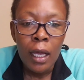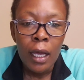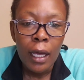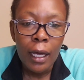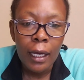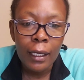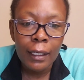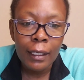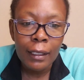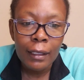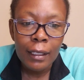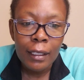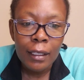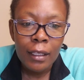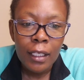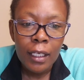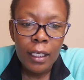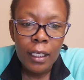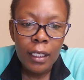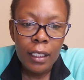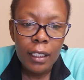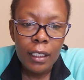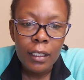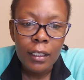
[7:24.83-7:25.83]
Another
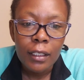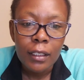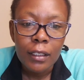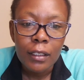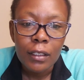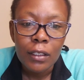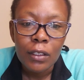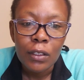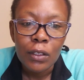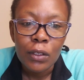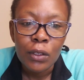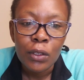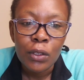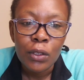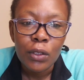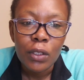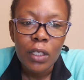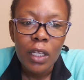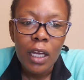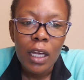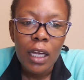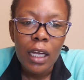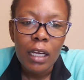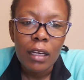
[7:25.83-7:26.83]
thing is you
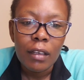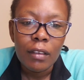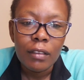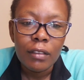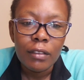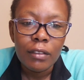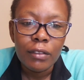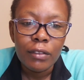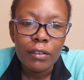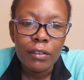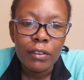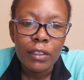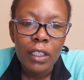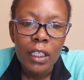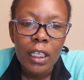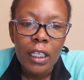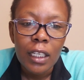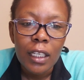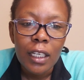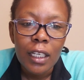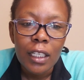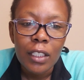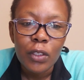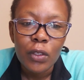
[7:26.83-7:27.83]
should have
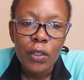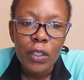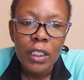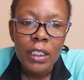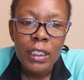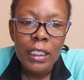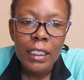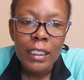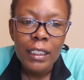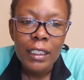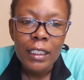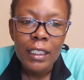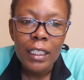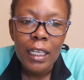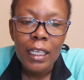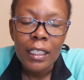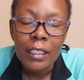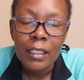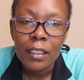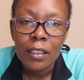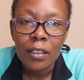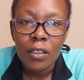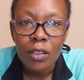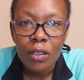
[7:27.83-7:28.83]
graduated in
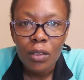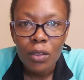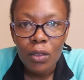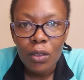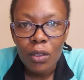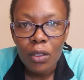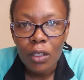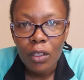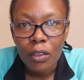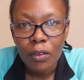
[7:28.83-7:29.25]
nursing school.